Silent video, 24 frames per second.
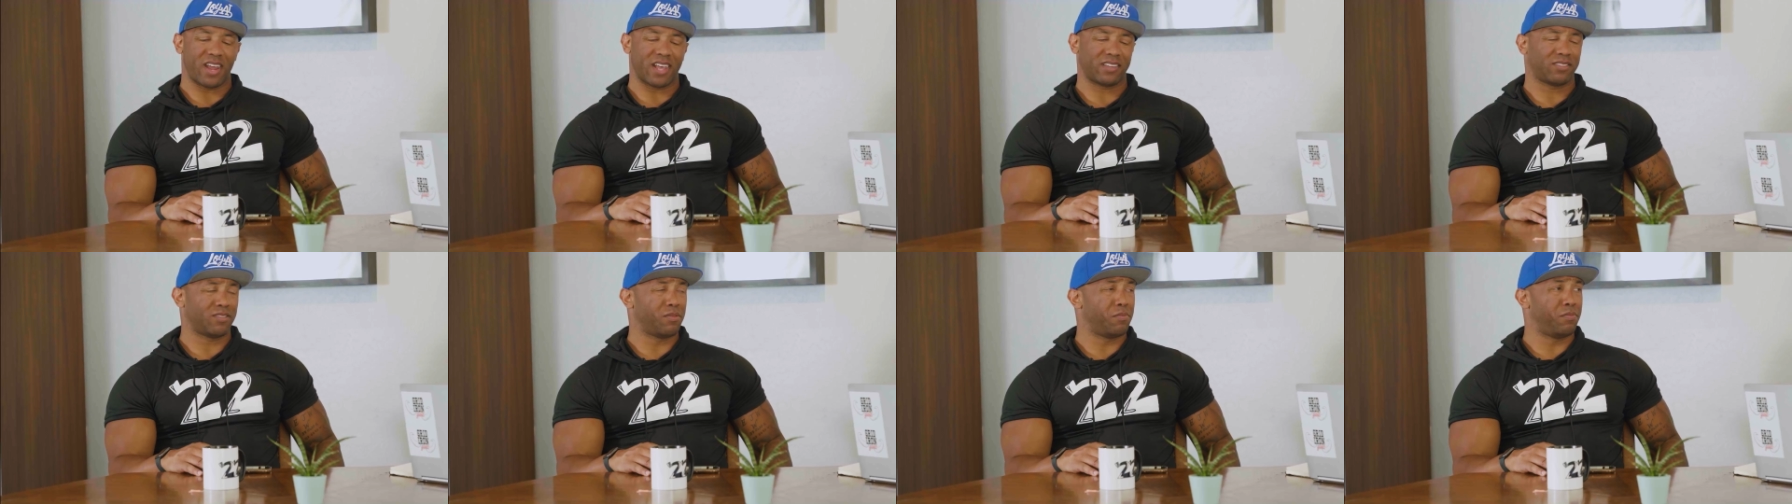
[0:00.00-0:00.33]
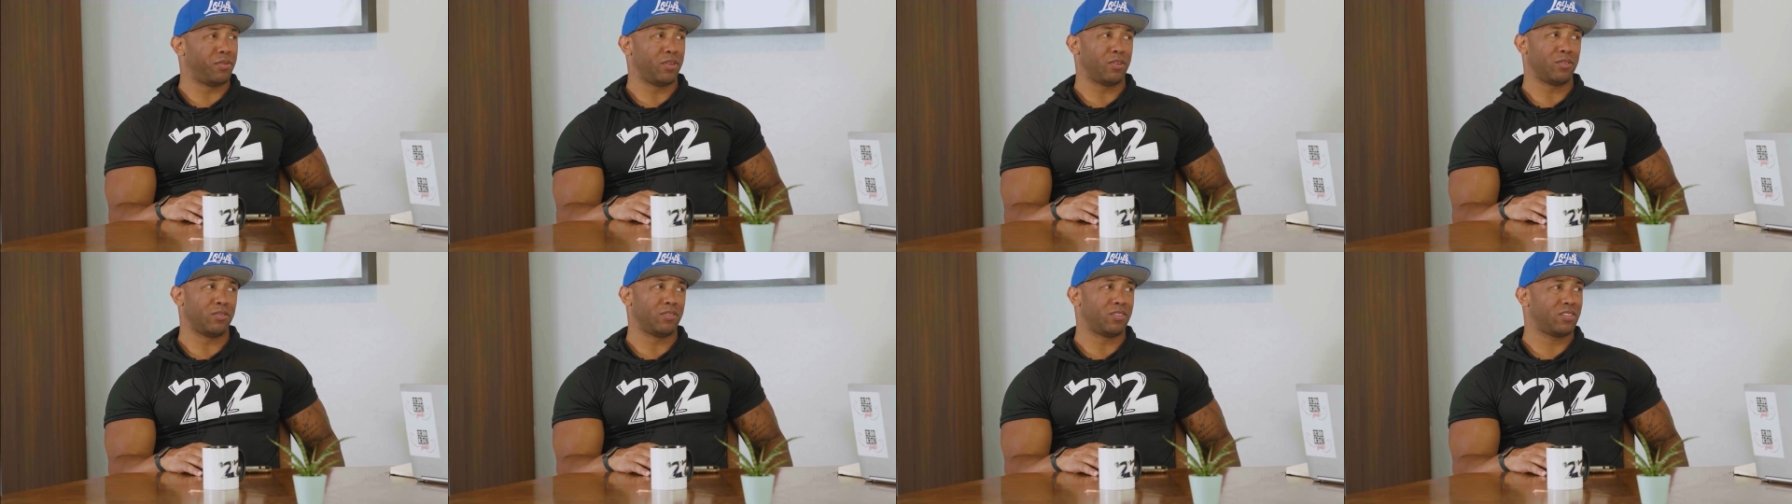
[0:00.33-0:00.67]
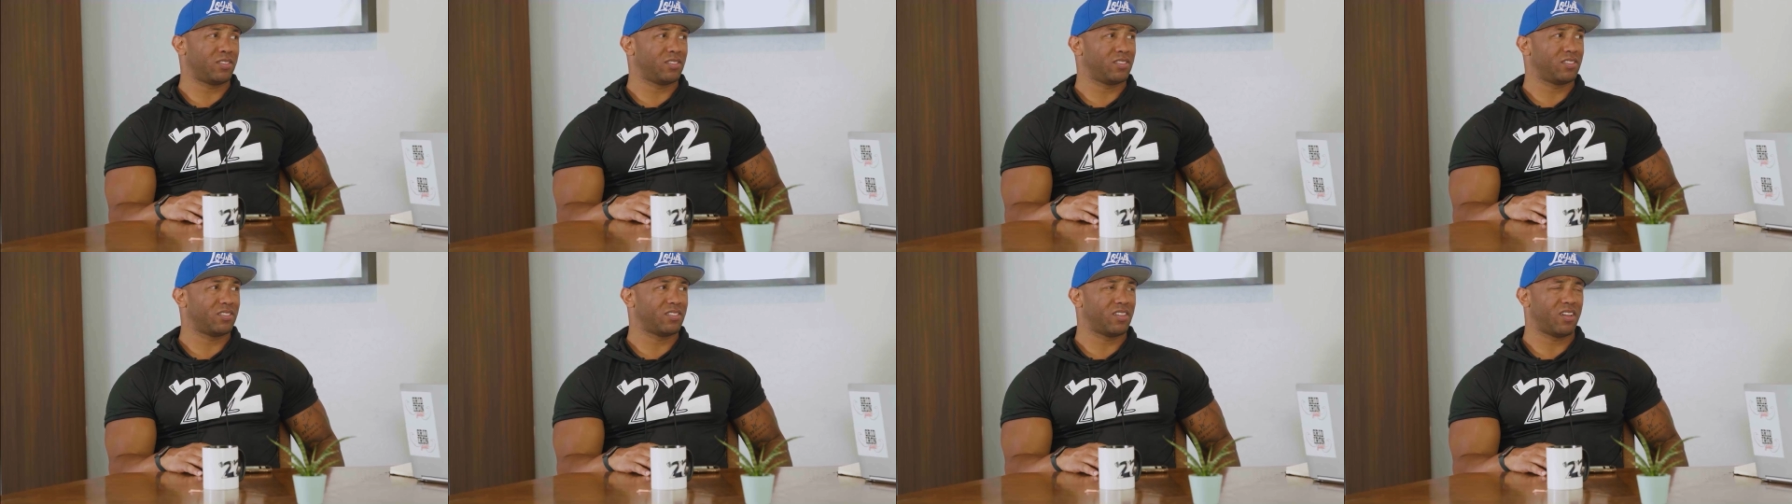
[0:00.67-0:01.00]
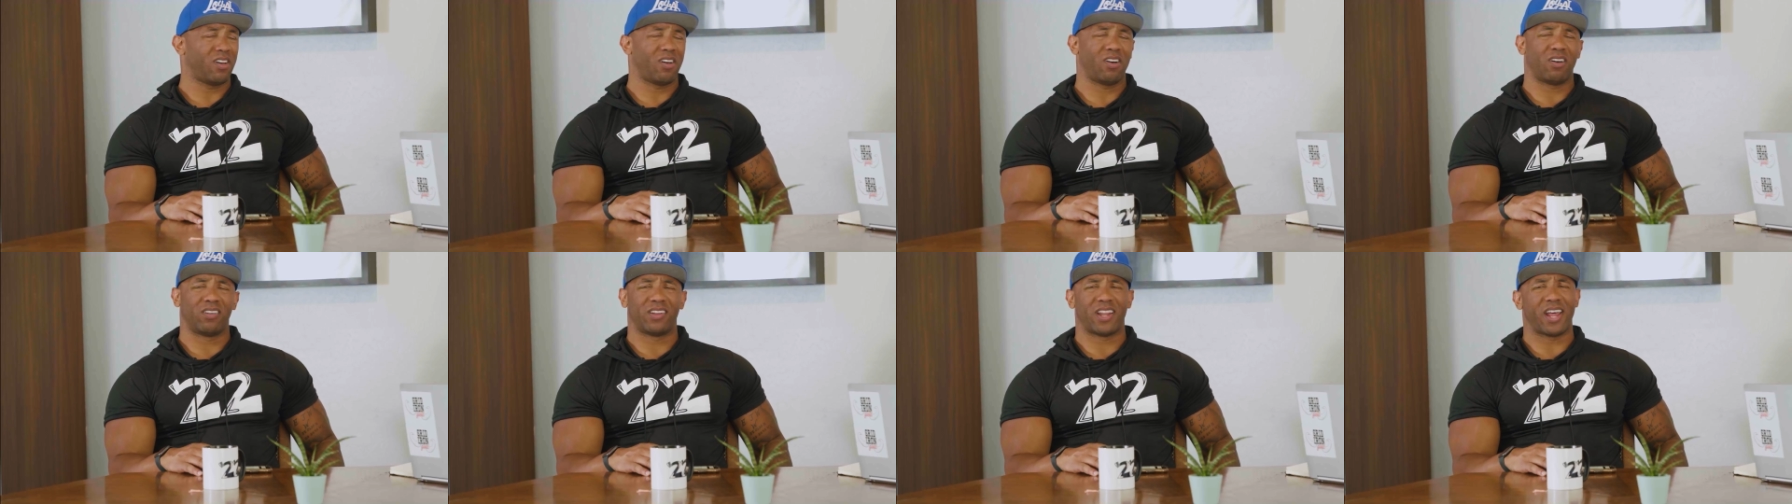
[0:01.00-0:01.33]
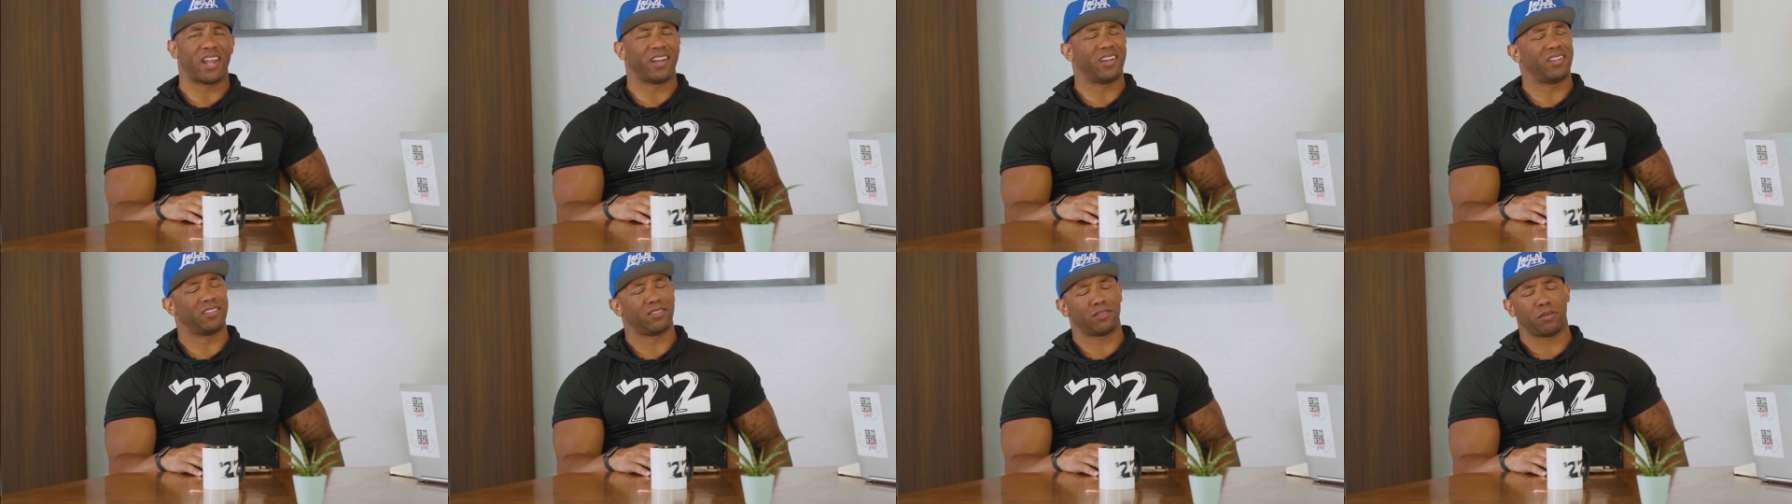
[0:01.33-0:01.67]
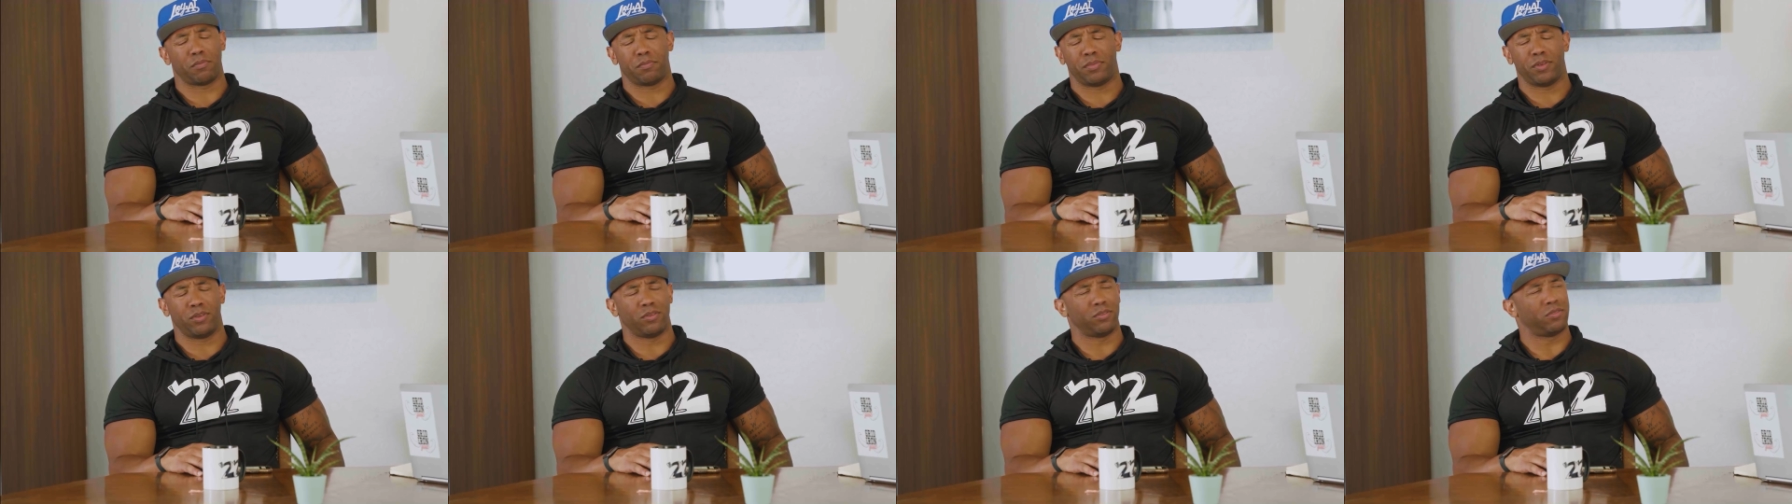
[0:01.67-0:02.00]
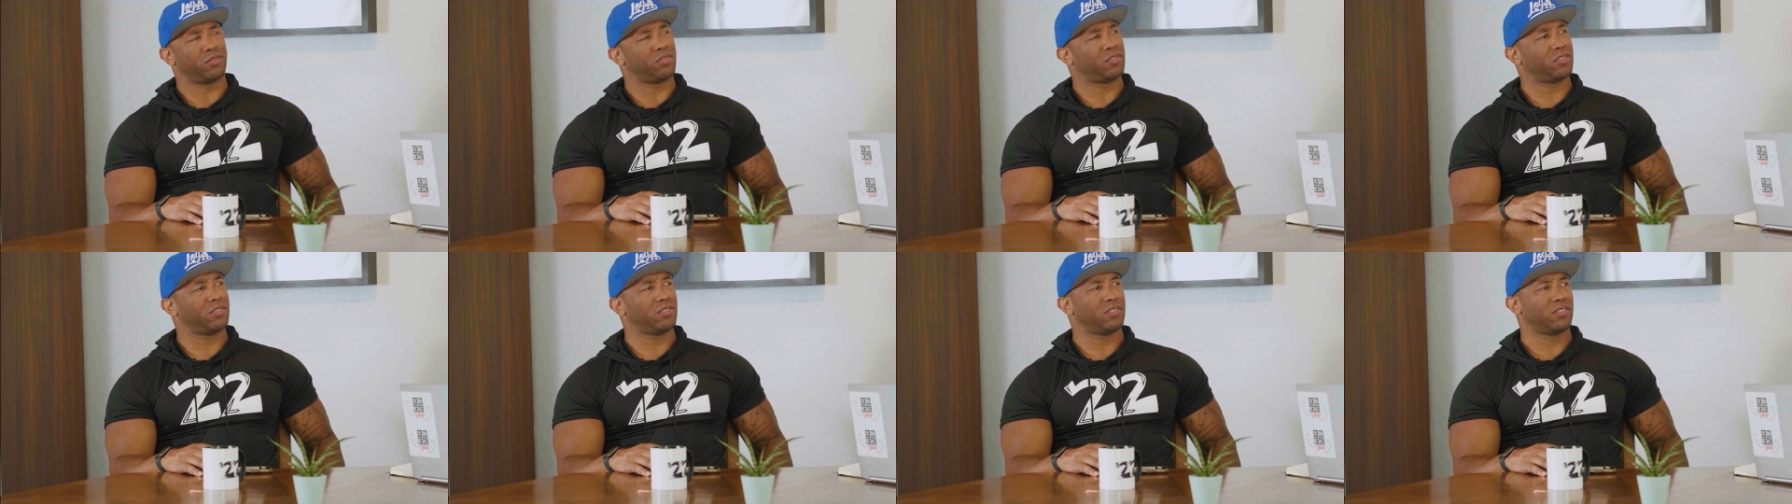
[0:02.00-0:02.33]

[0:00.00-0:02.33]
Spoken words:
Oh, that's abuse. Oh, that is abuse.